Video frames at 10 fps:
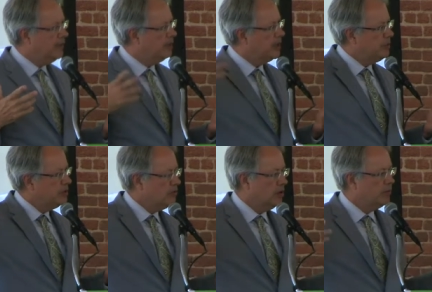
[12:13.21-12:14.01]
maybe
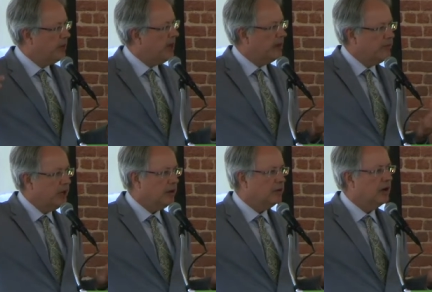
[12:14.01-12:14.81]
you rode by it, but
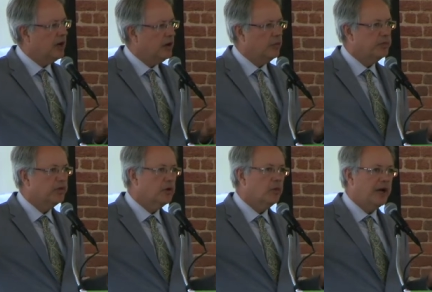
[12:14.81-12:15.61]
I hope
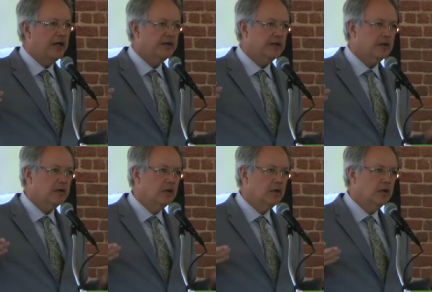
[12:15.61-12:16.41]
you'll go by there